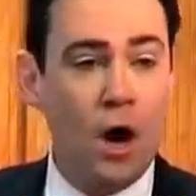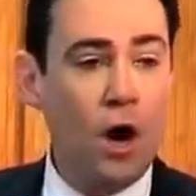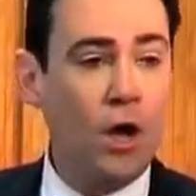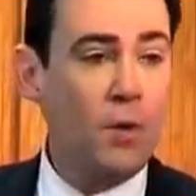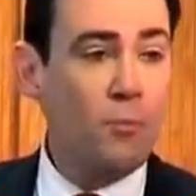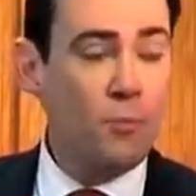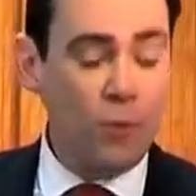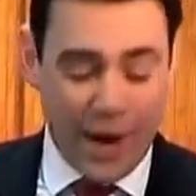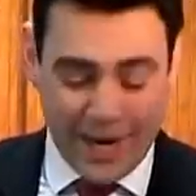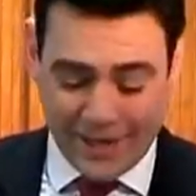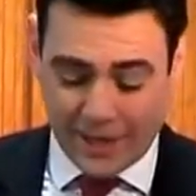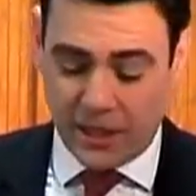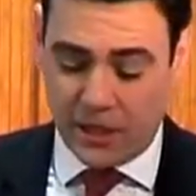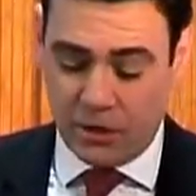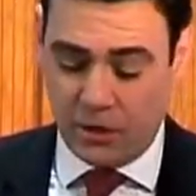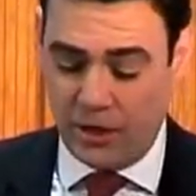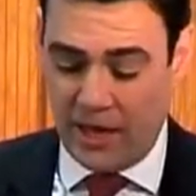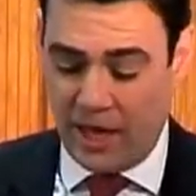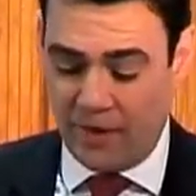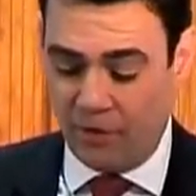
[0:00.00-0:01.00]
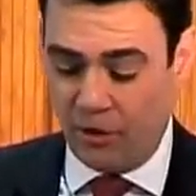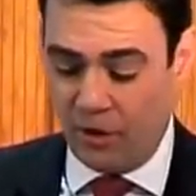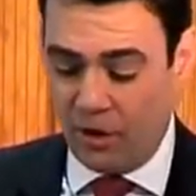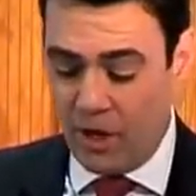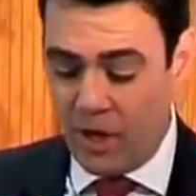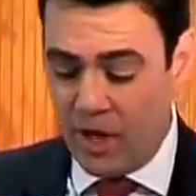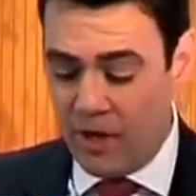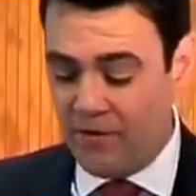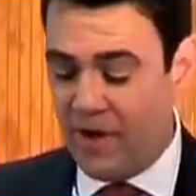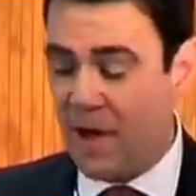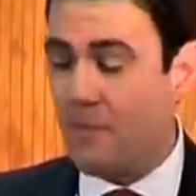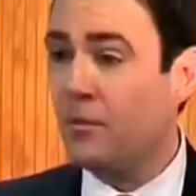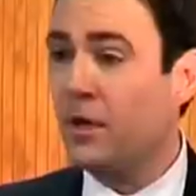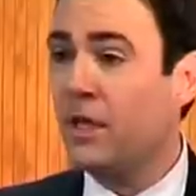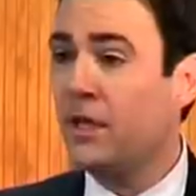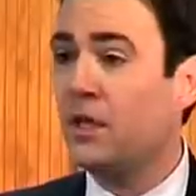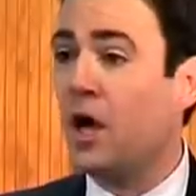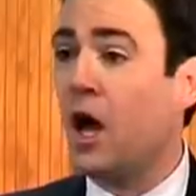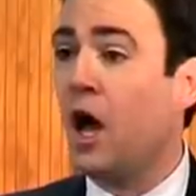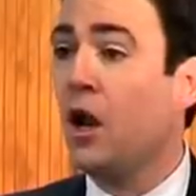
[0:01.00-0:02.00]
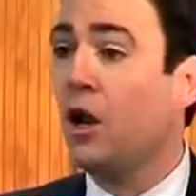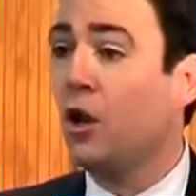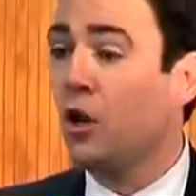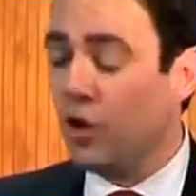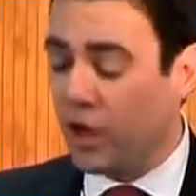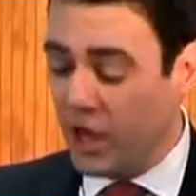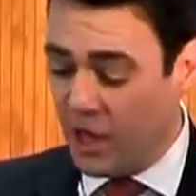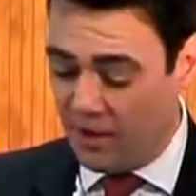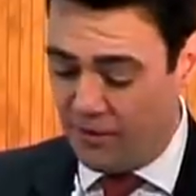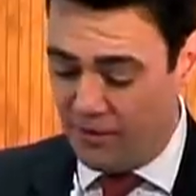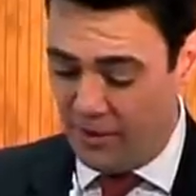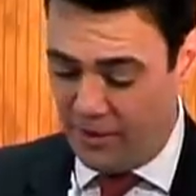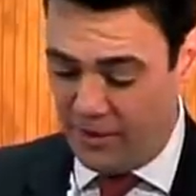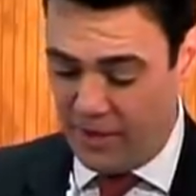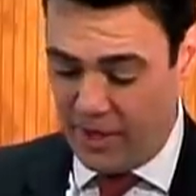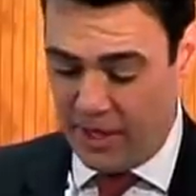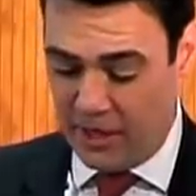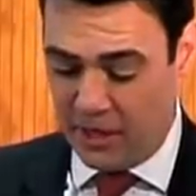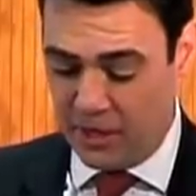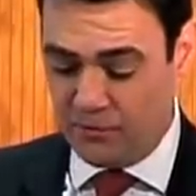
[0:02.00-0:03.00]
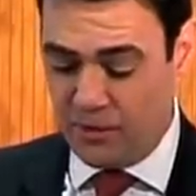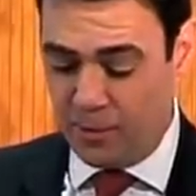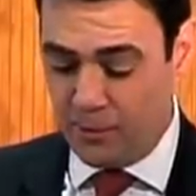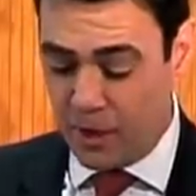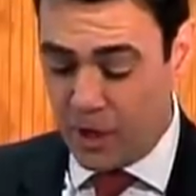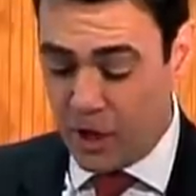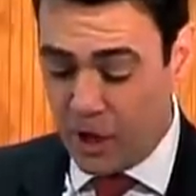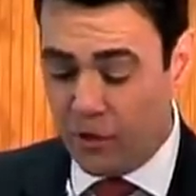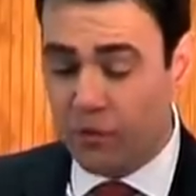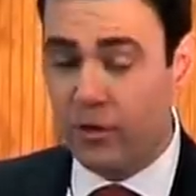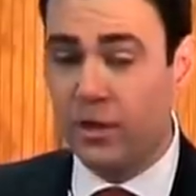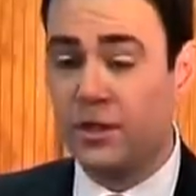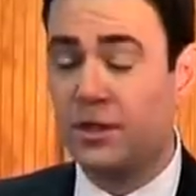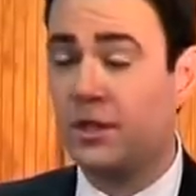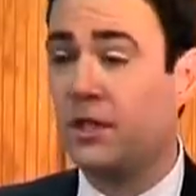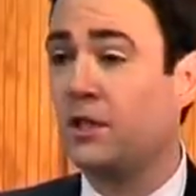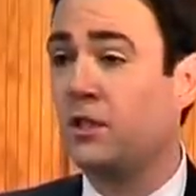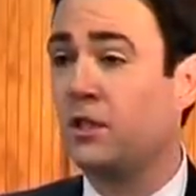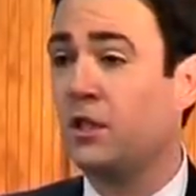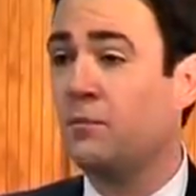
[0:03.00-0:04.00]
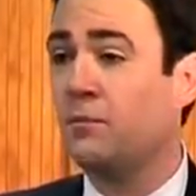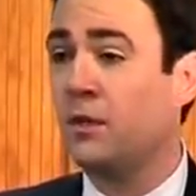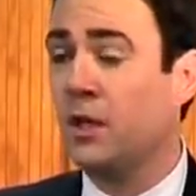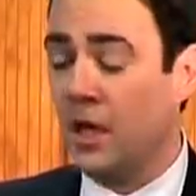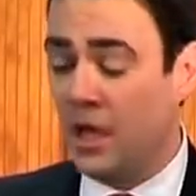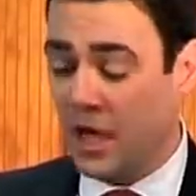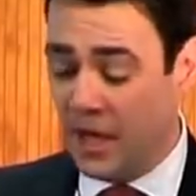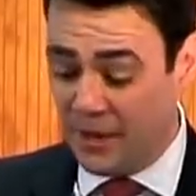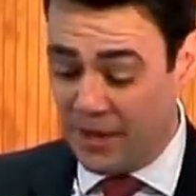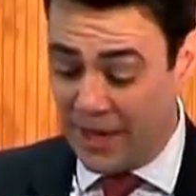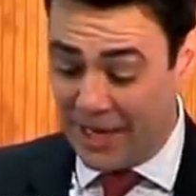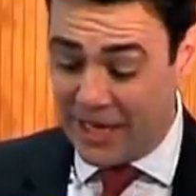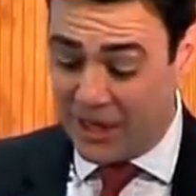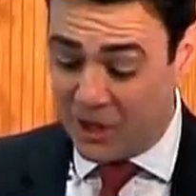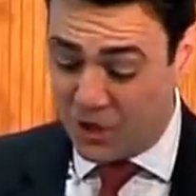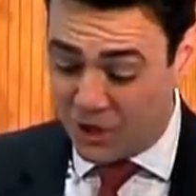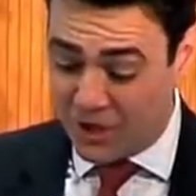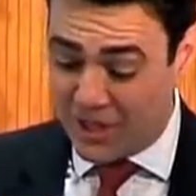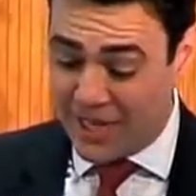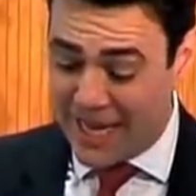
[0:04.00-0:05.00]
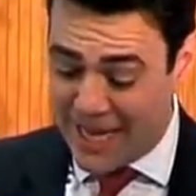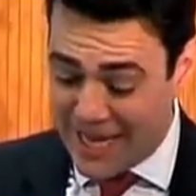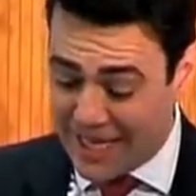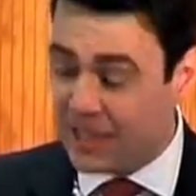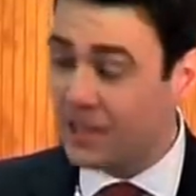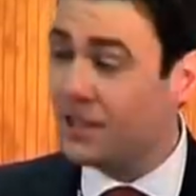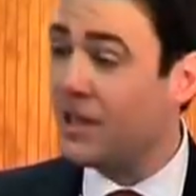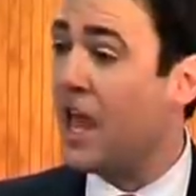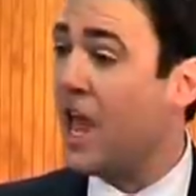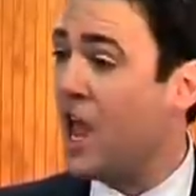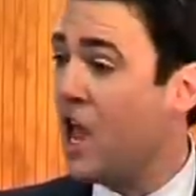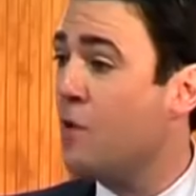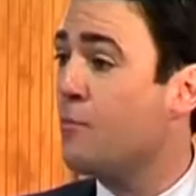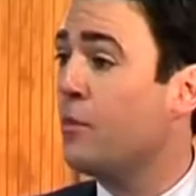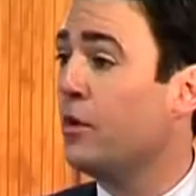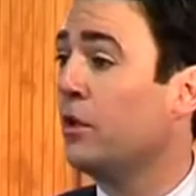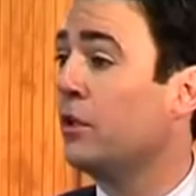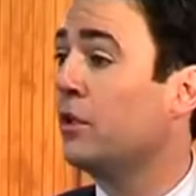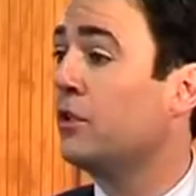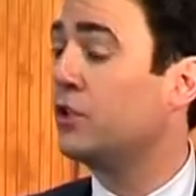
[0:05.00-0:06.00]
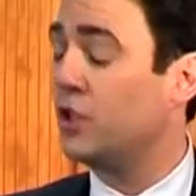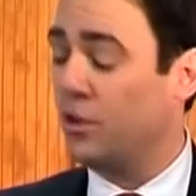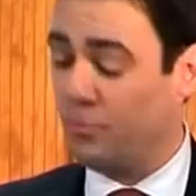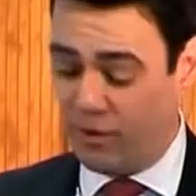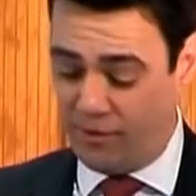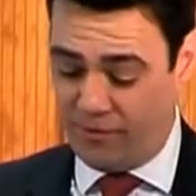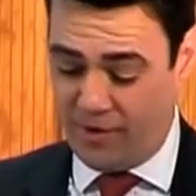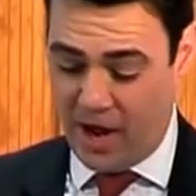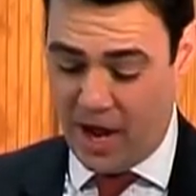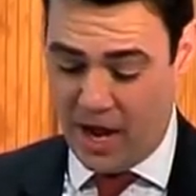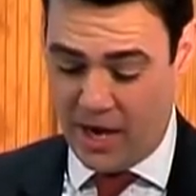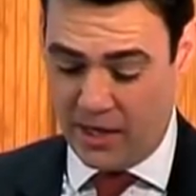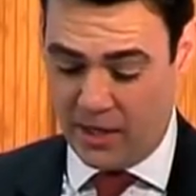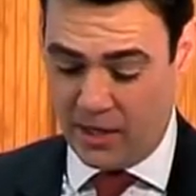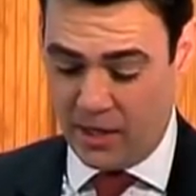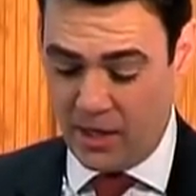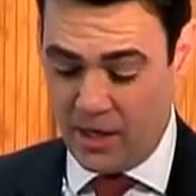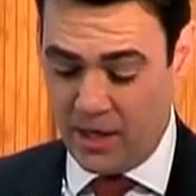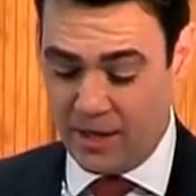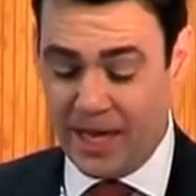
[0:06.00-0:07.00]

On a practical level, families are looking for things from the current system that it just isn't able to provide.